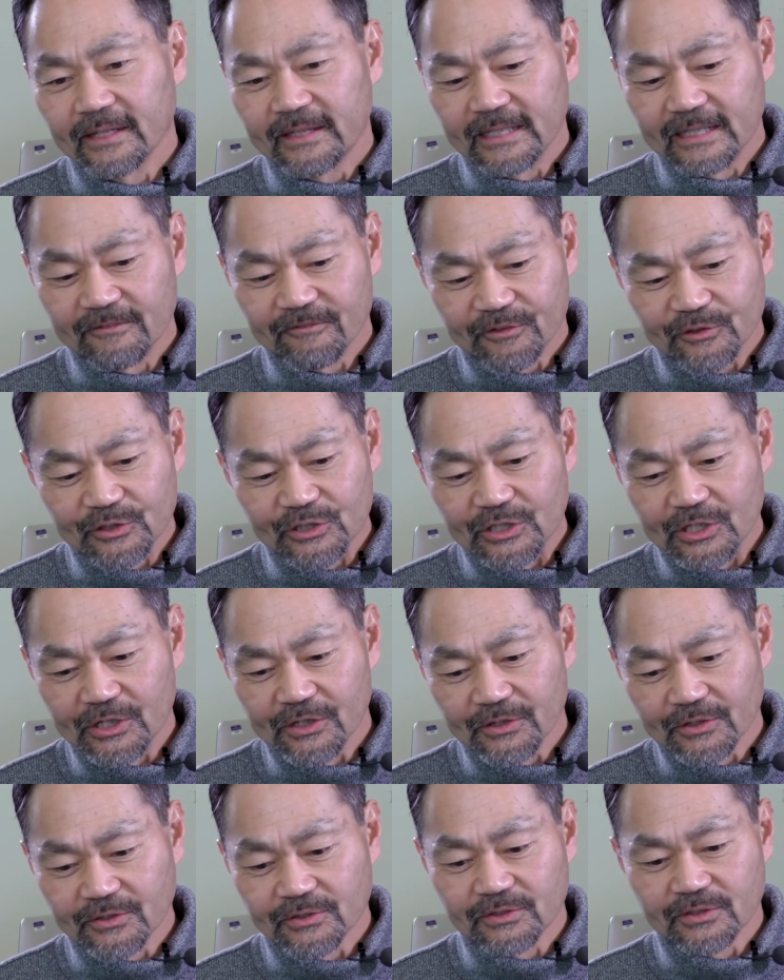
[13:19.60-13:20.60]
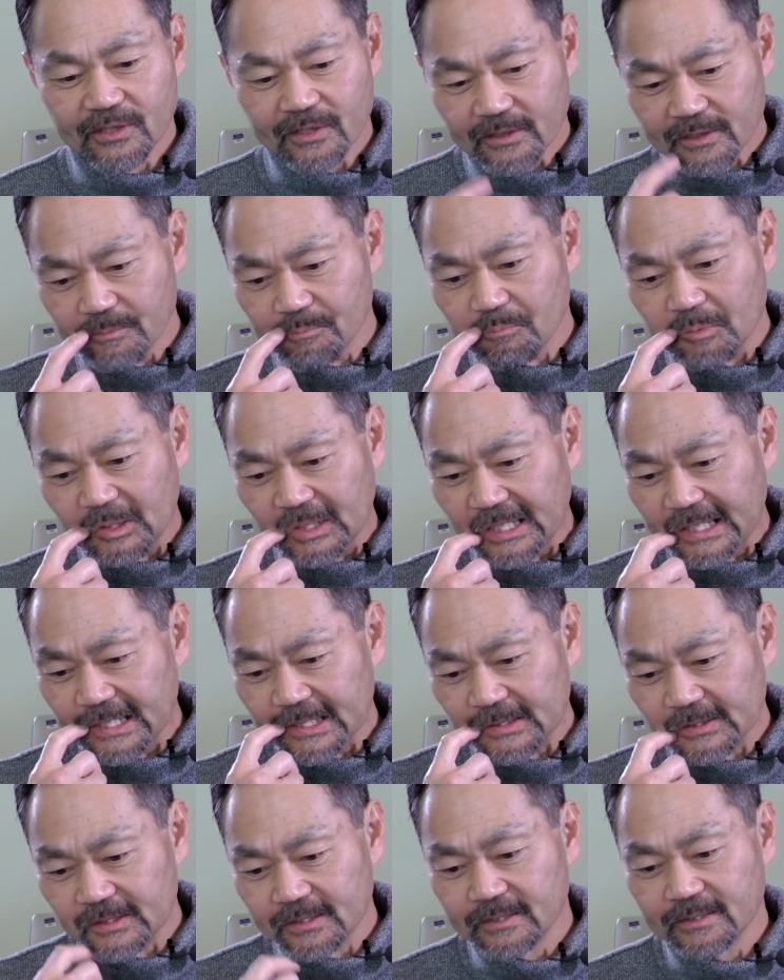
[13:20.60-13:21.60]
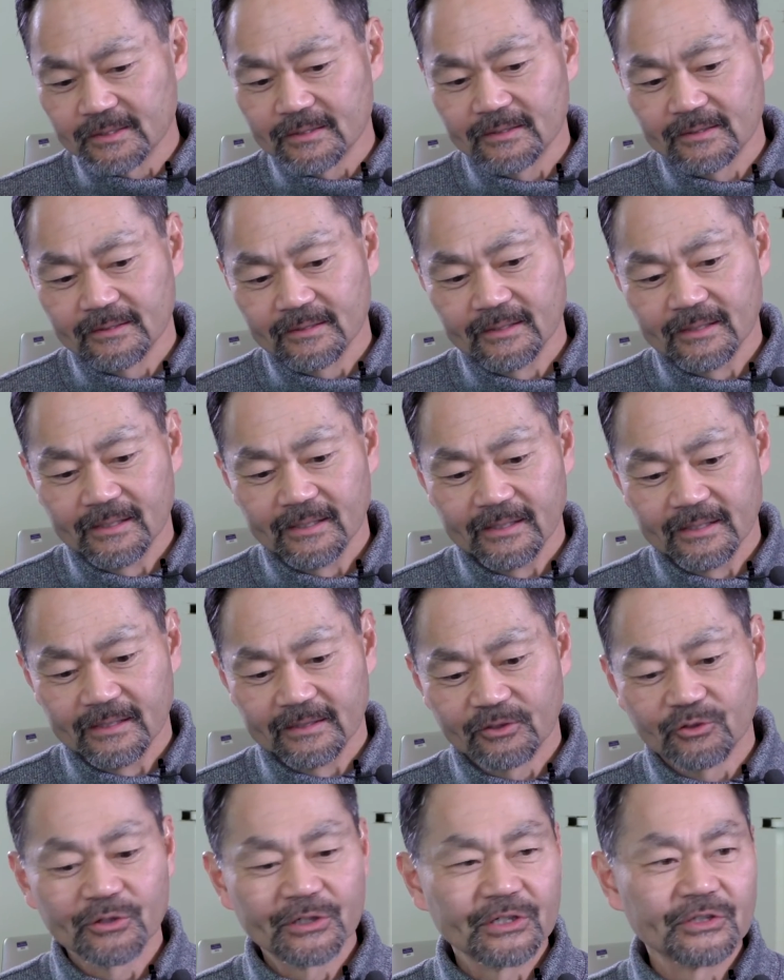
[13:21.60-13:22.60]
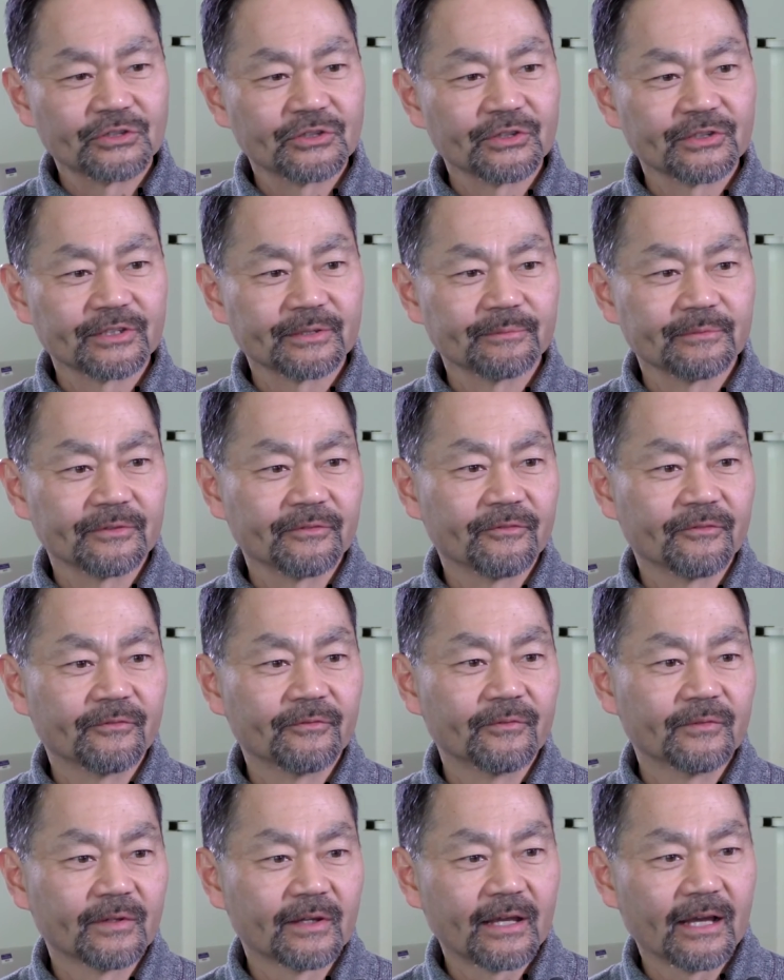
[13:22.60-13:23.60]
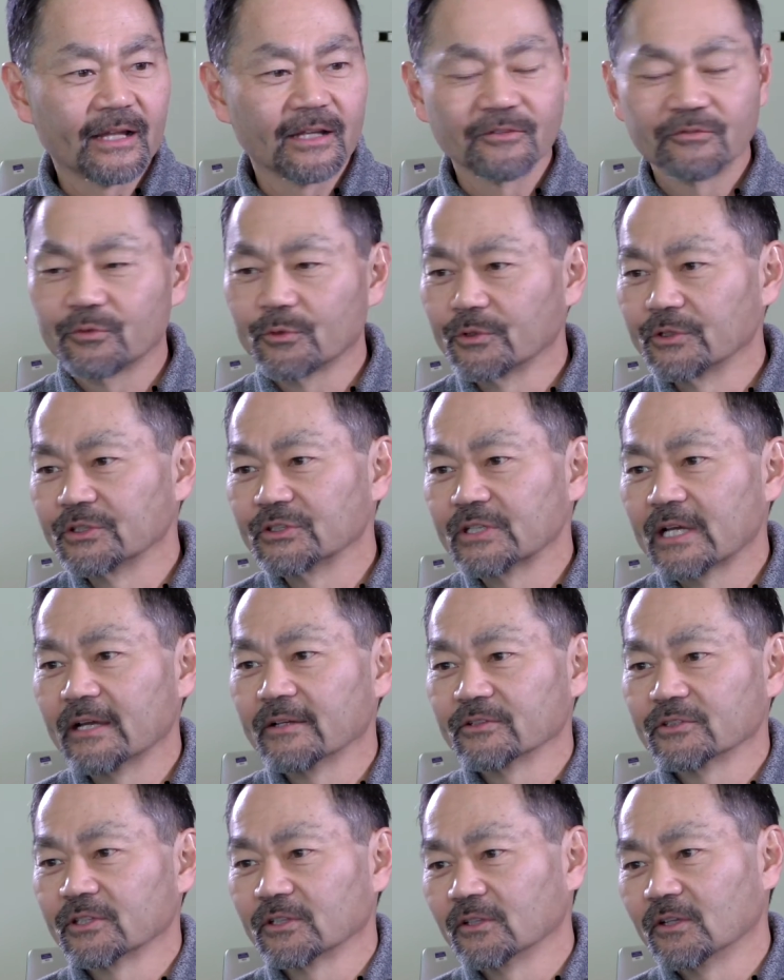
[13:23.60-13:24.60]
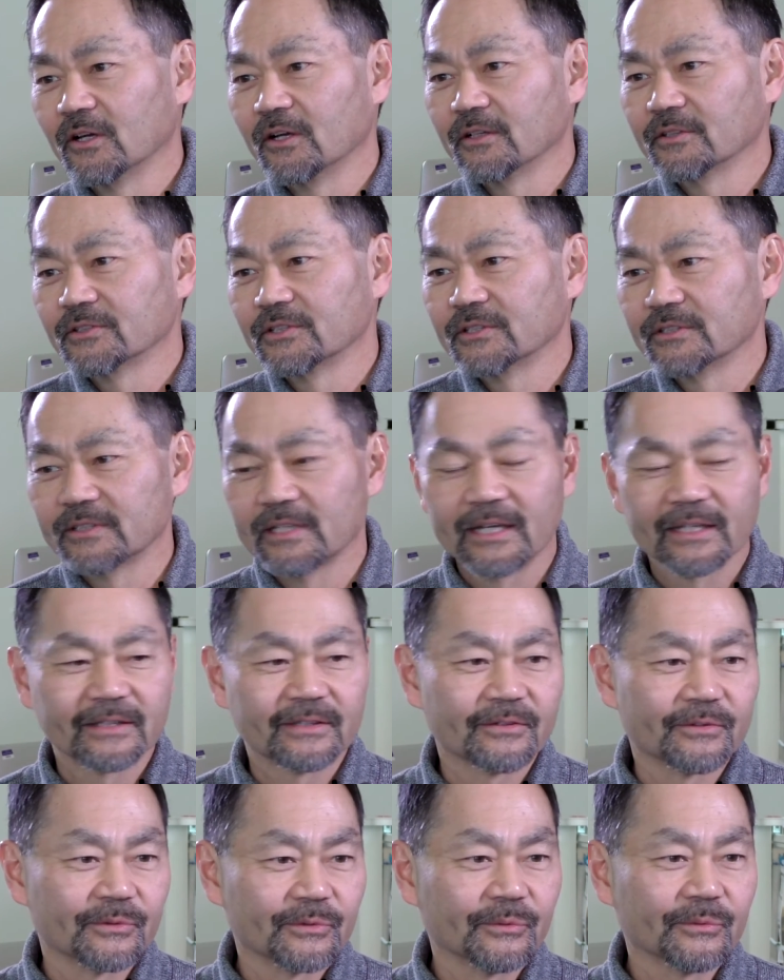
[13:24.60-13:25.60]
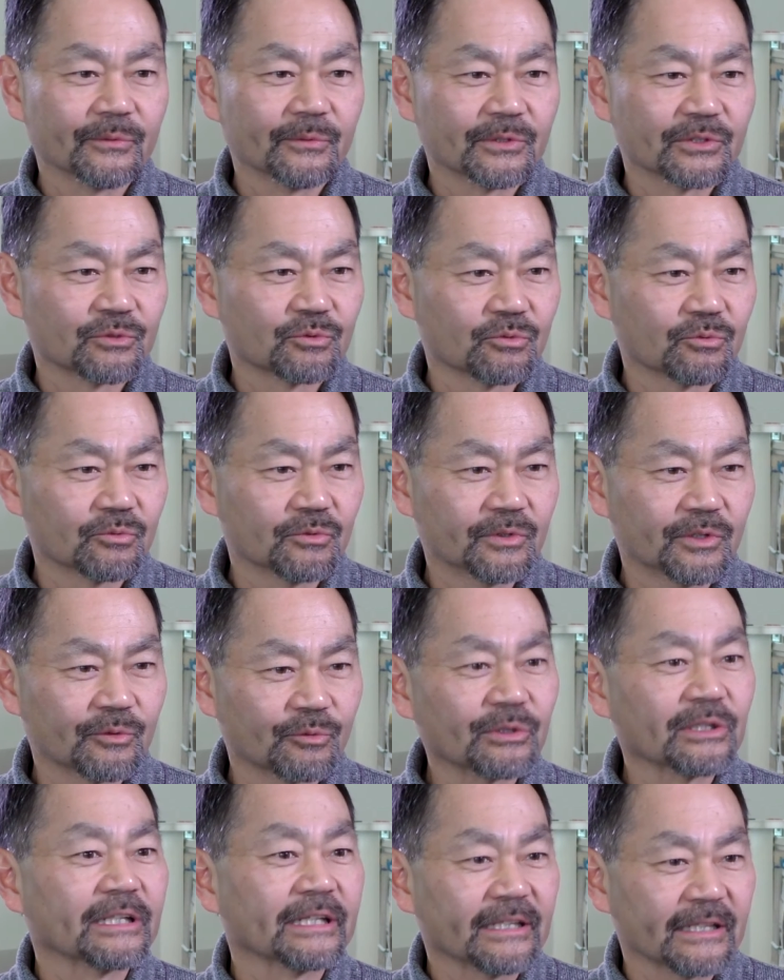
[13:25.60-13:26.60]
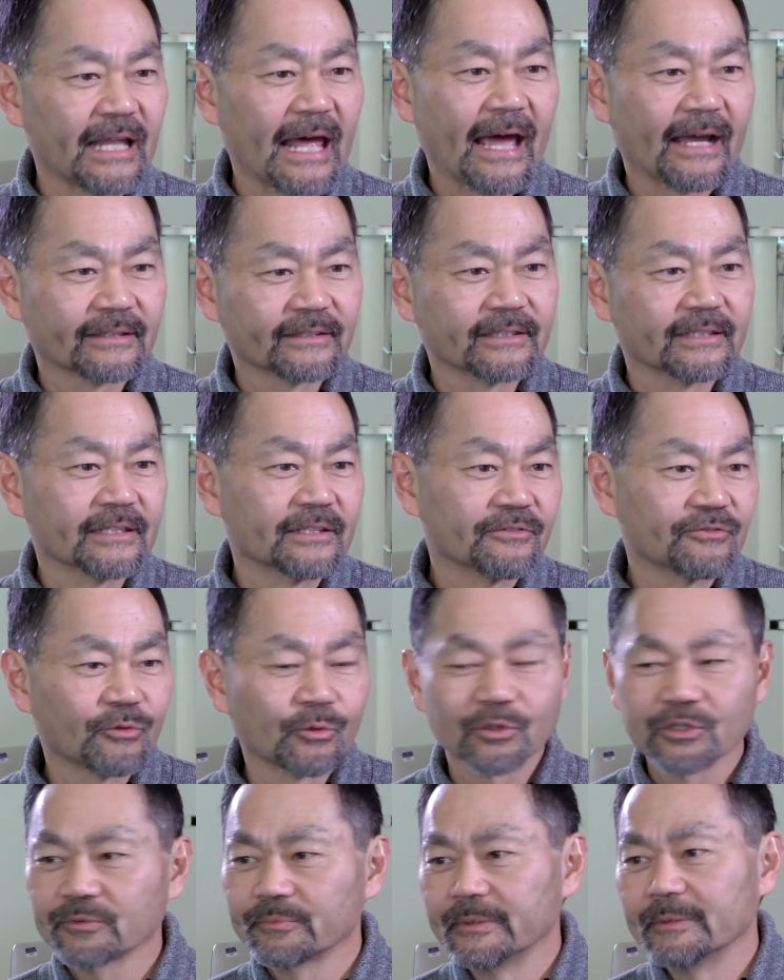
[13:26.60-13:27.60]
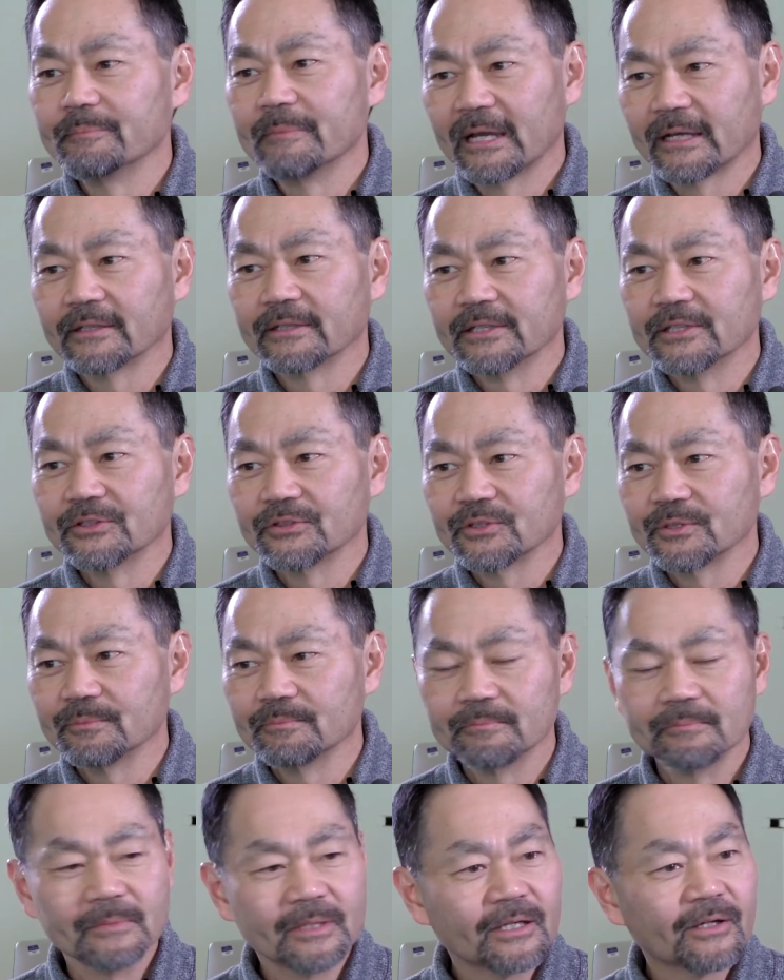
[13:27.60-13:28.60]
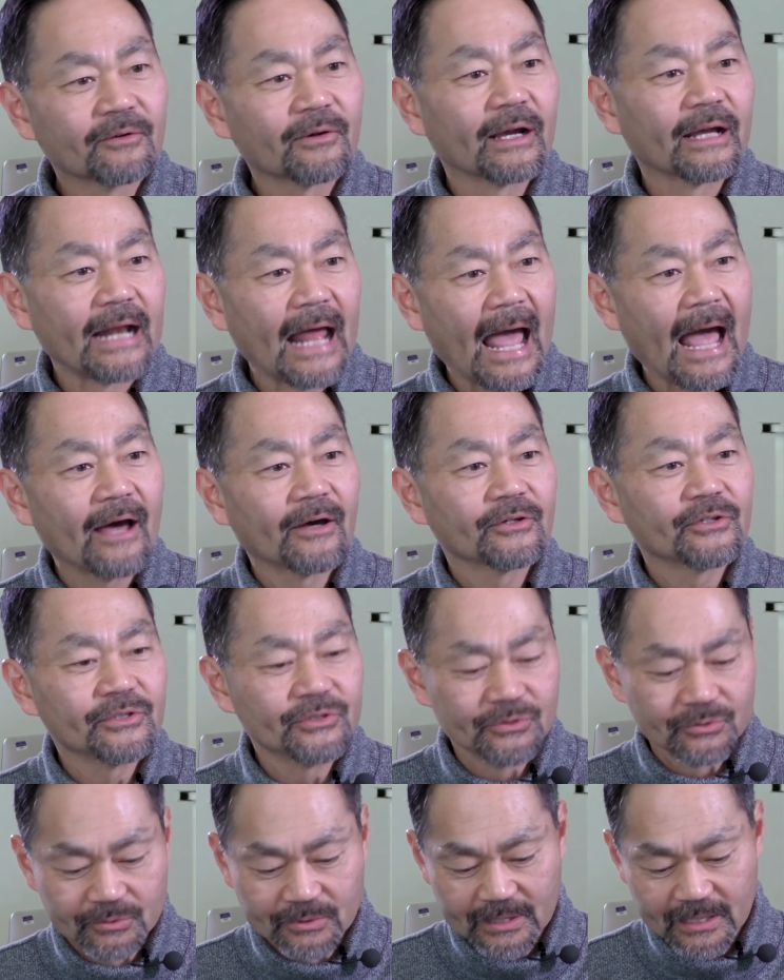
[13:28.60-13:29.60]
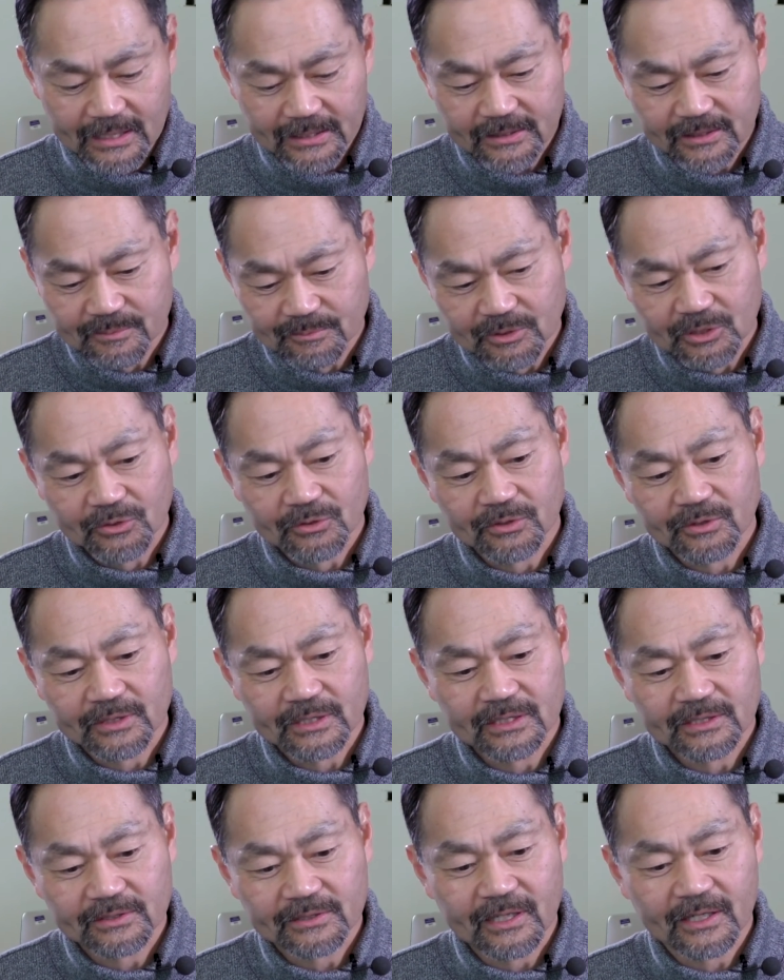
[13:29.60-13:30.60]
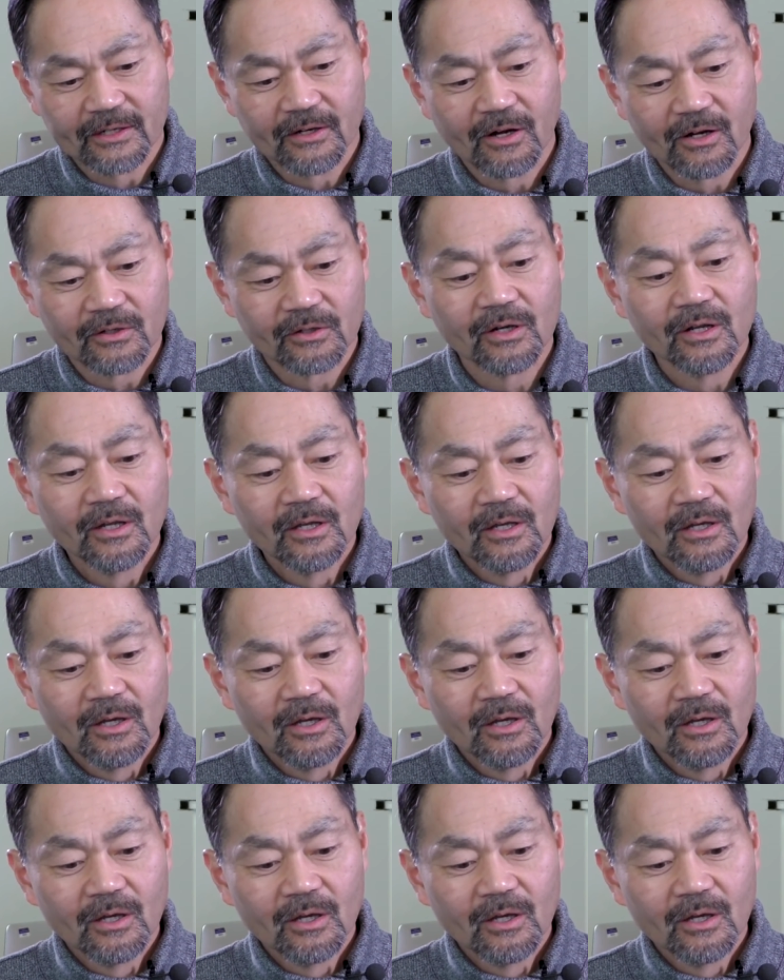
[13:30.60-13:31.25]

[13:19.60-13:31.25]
think for years the complaint and the criticism of California's housing laws is that it really lacked an enforcement mechanism. Right? How do you get communities that aren't